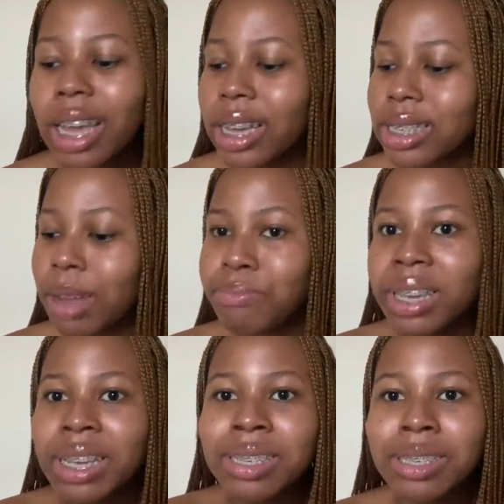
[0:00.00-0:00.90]
like,
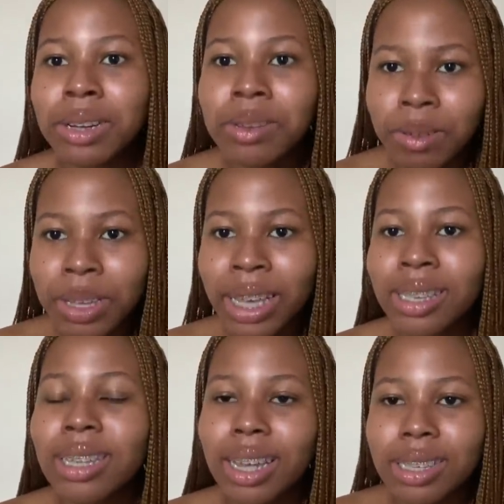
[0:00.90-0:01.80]
something external
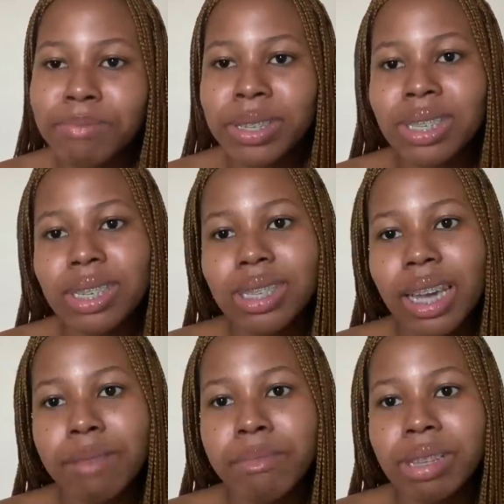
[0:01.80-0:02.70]
is the
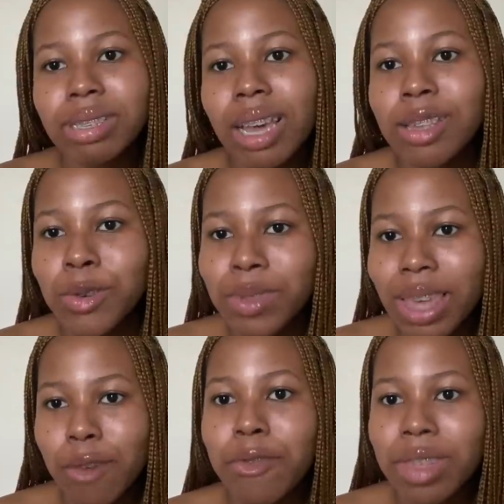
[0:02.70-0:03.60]
entertainment and you're
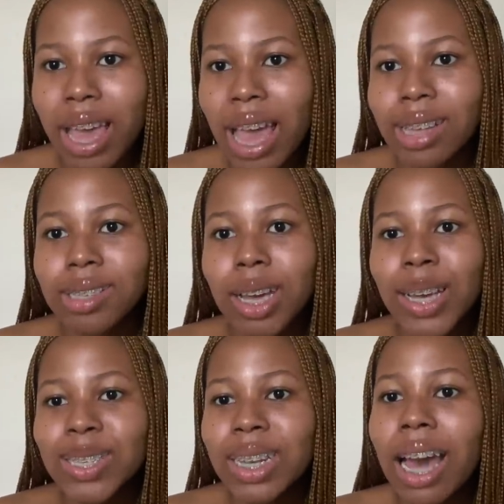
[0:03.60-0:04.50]
there for that.
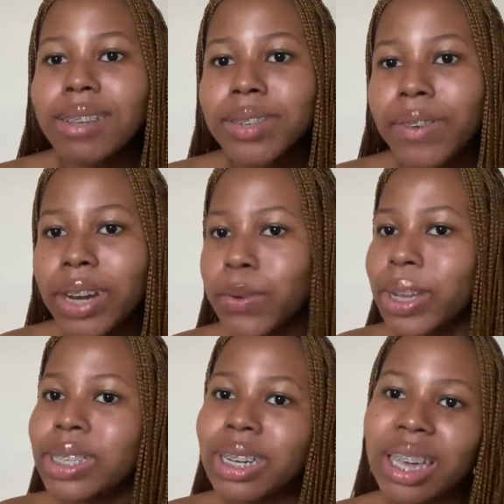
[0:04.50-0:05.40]
So now I have to find a
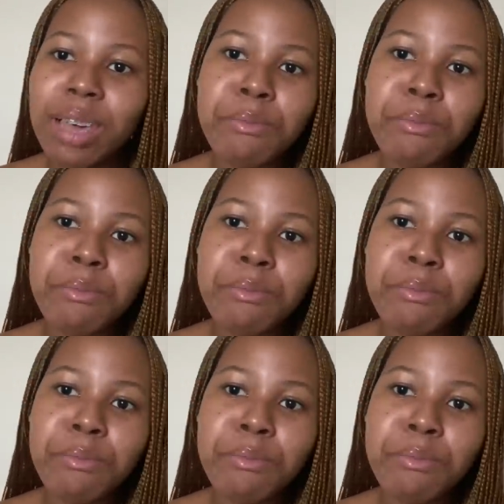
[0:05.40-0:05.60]
way to keep